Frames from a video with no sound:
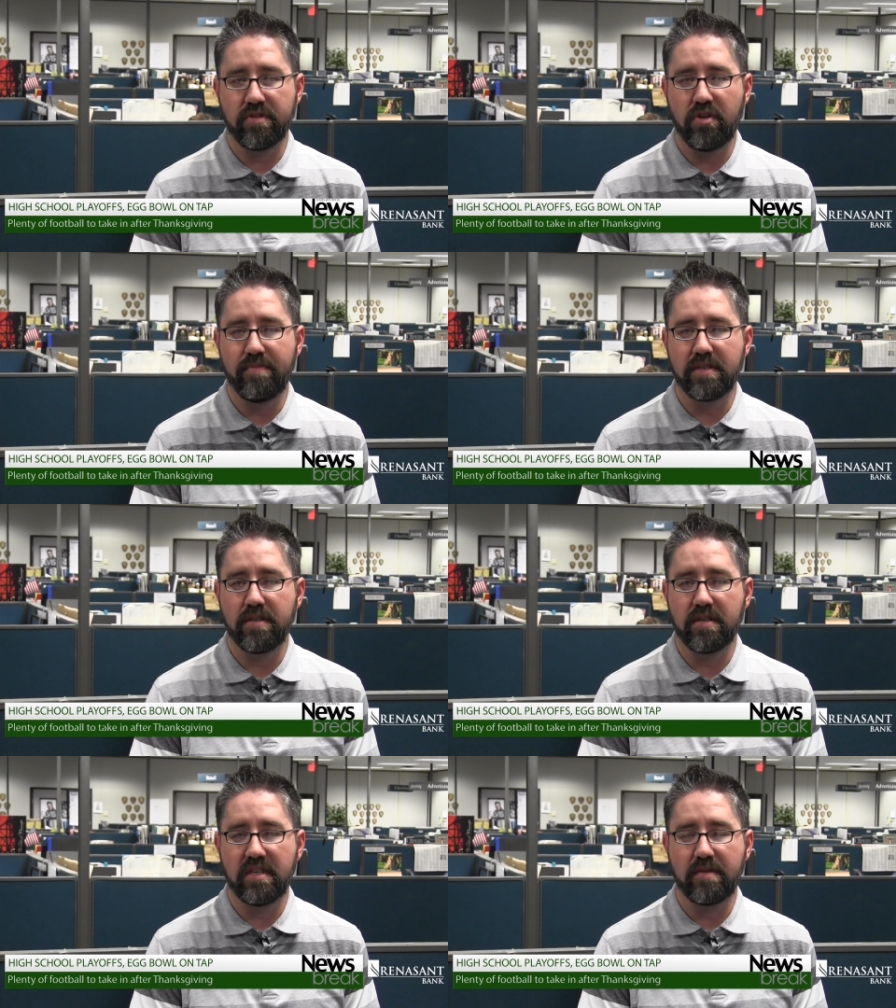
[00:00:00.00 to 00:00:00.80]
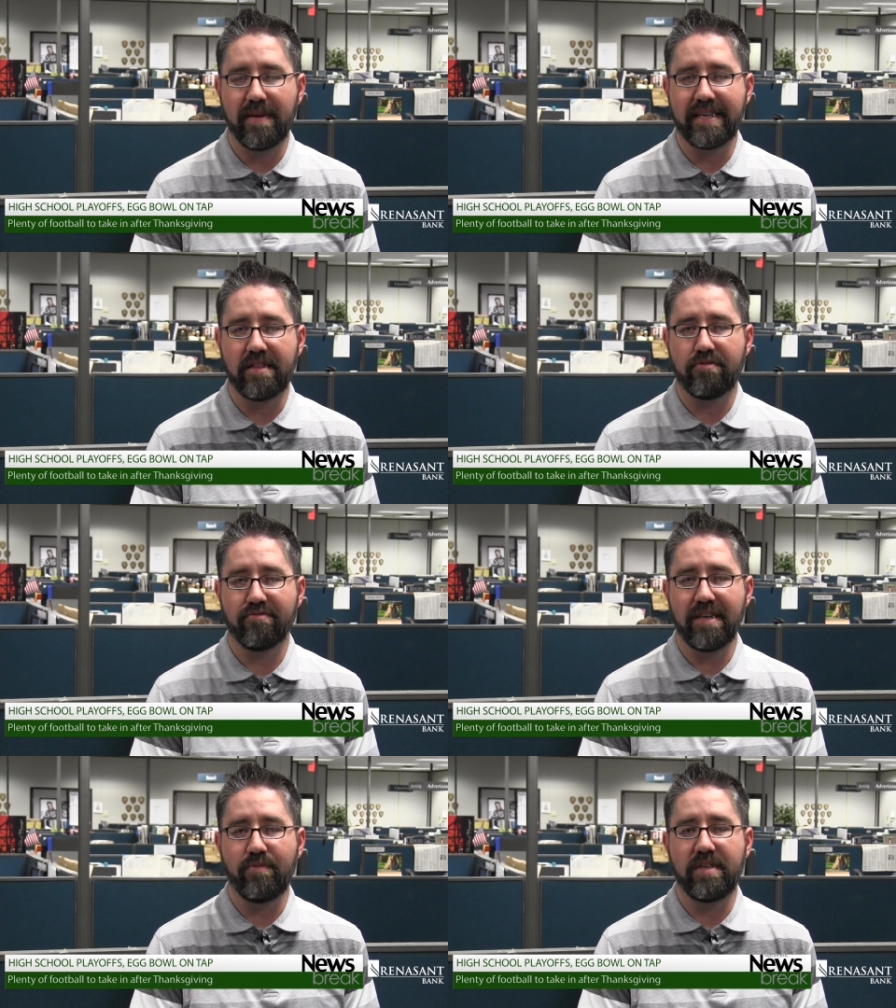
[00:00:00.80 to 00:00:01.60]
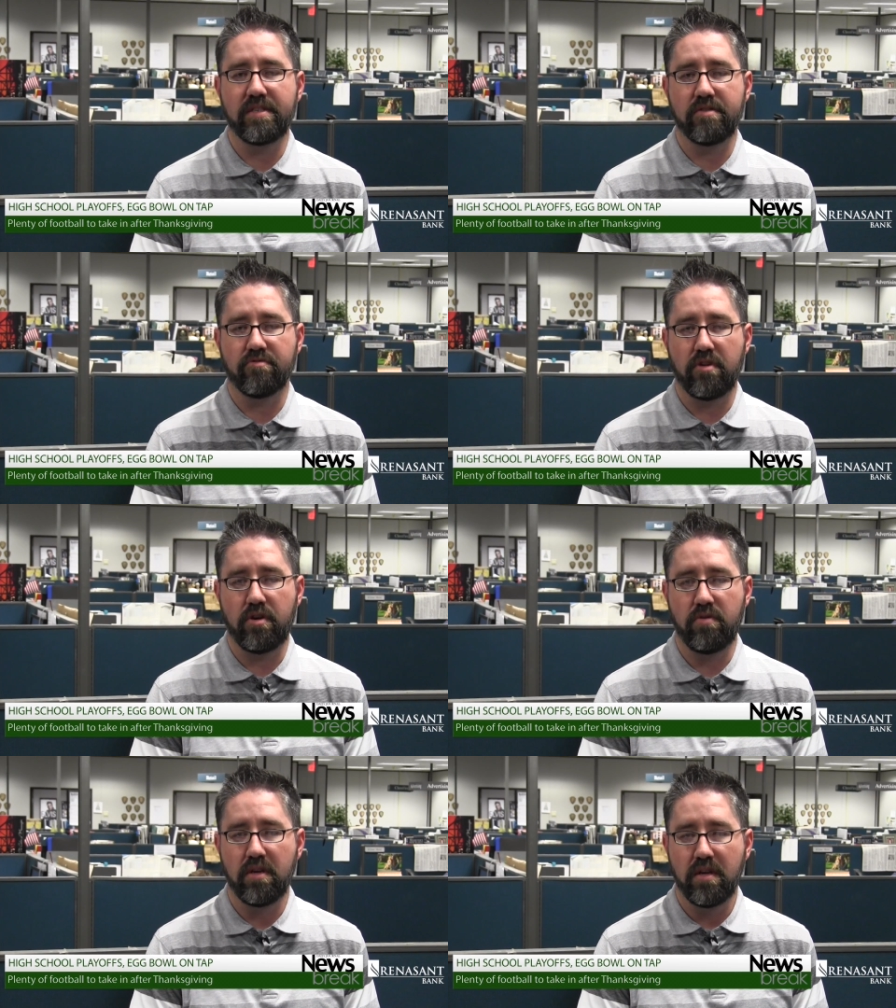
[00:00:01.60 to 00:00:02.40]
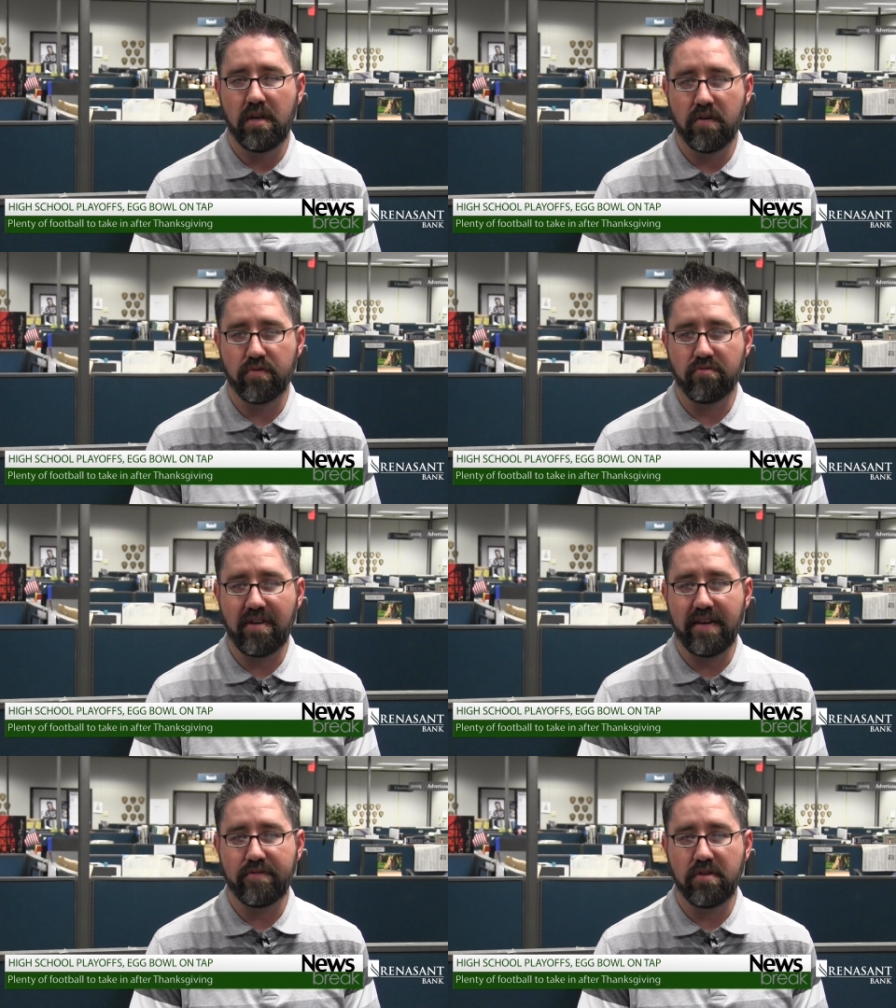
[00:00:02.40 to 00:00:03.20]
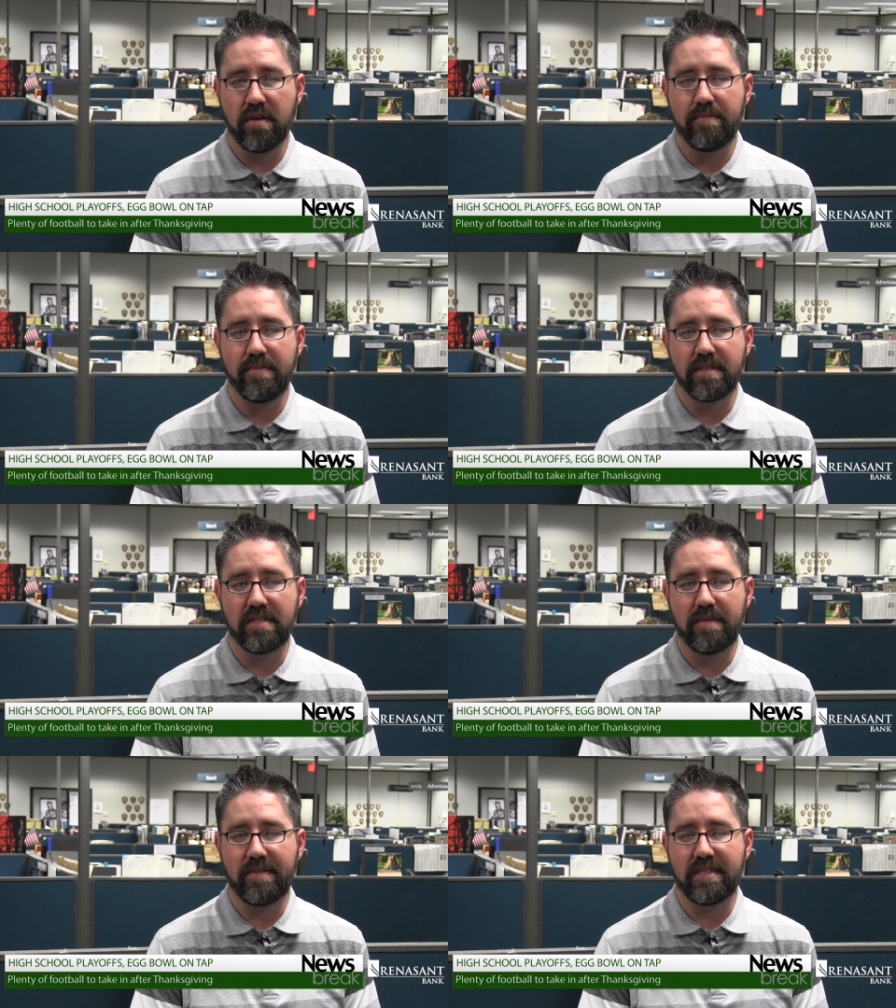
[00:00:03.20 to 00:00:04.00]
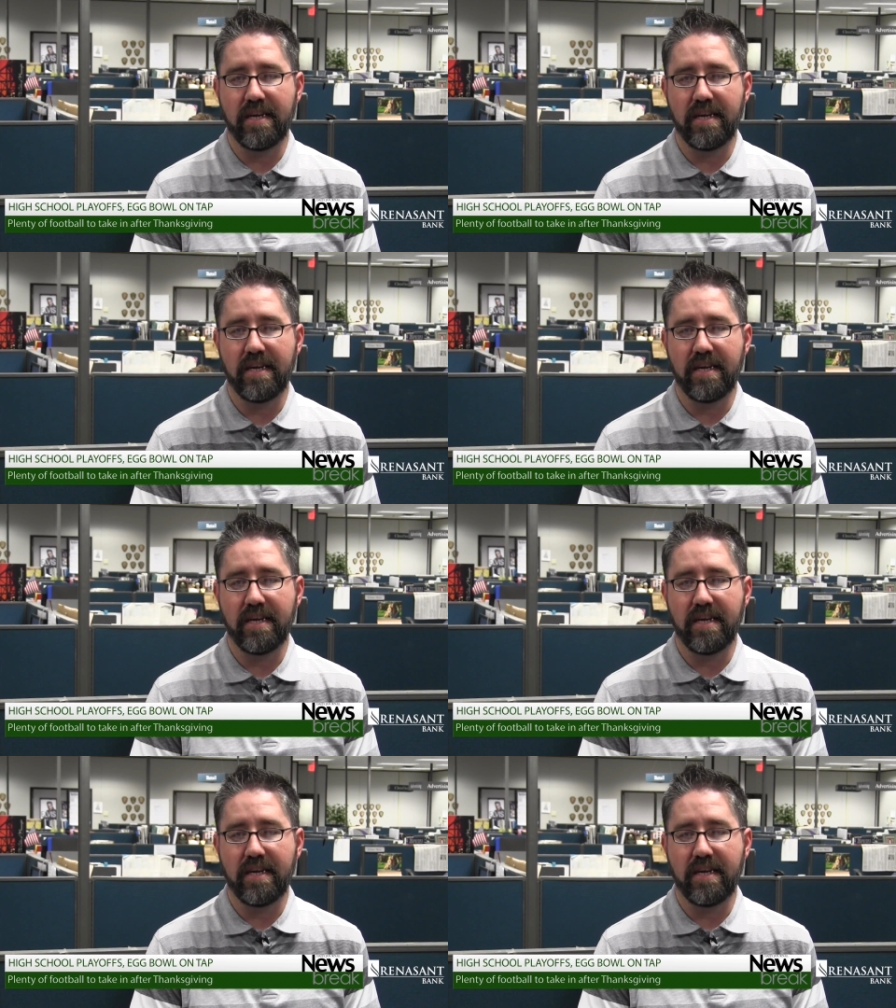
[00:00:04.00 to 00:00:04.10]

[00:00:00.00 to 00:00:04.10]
with Ole Miss looking to make it three wins in a row over rival Mississippi